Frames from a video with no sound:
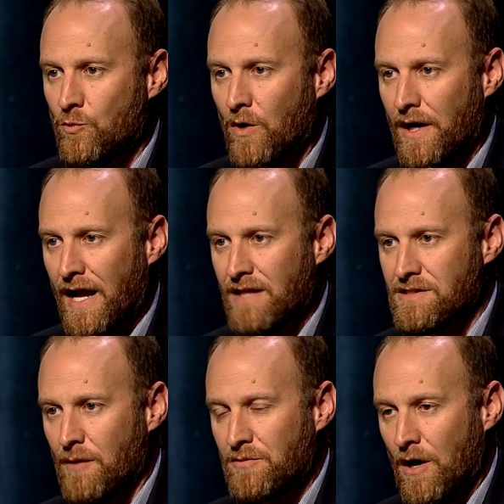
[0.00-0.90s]
What
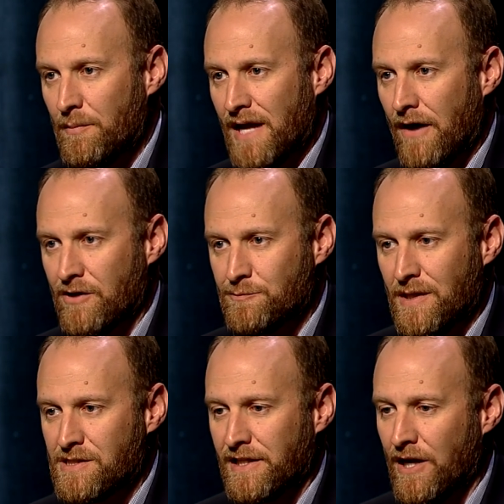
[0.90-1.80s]
ends up coming out is
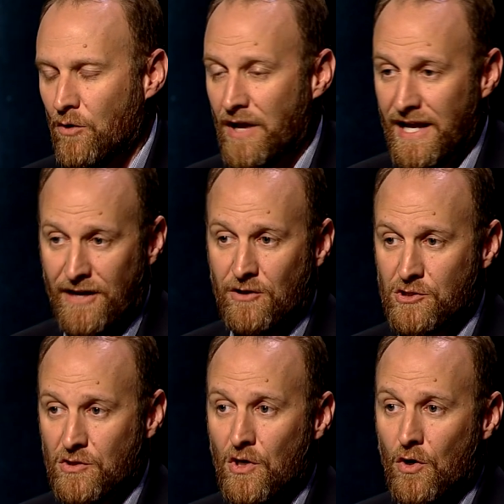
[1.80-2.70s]
basically, okay,
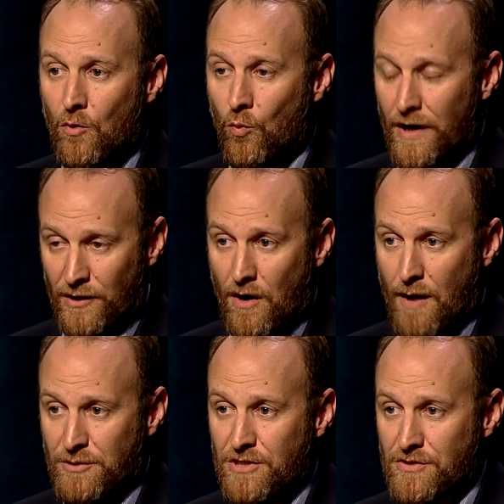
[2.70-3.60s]
here's what your
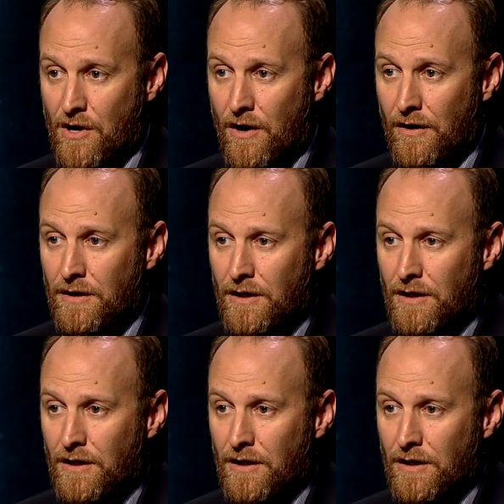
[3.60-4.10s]
options are.